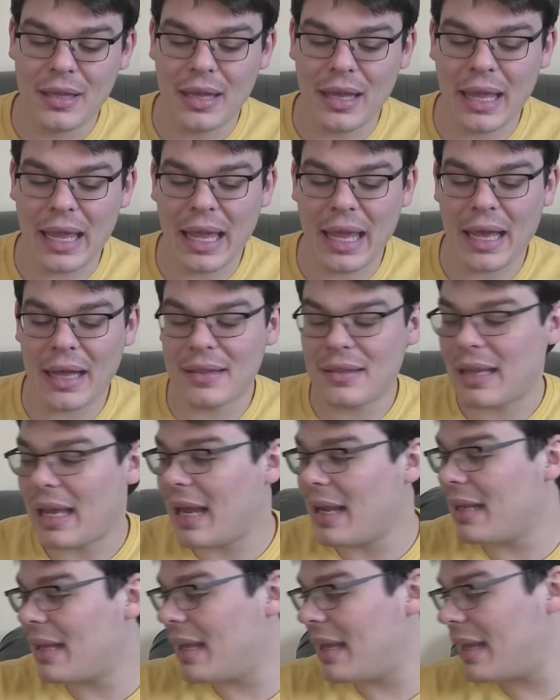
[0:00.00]
And
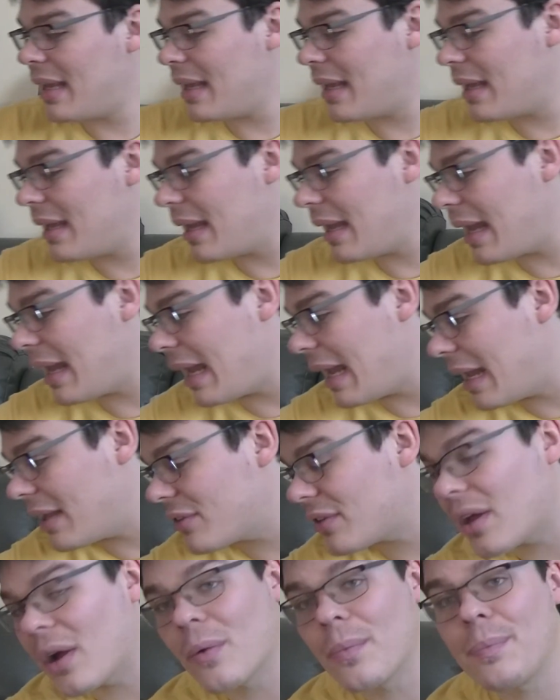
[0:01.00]
that
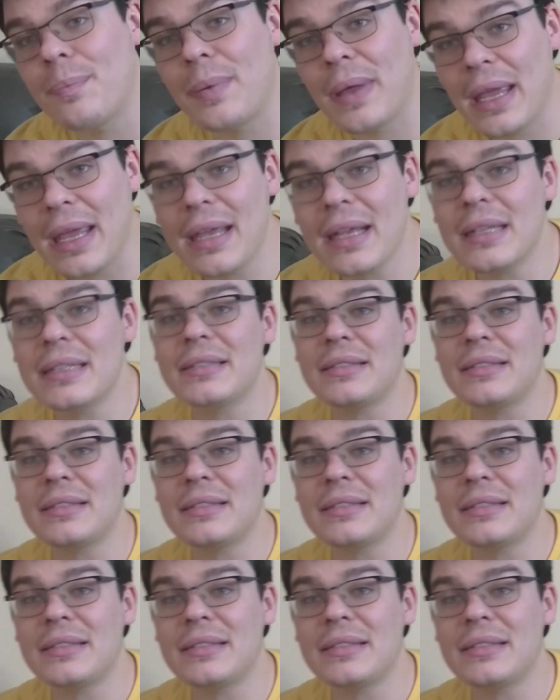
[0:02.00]
is a big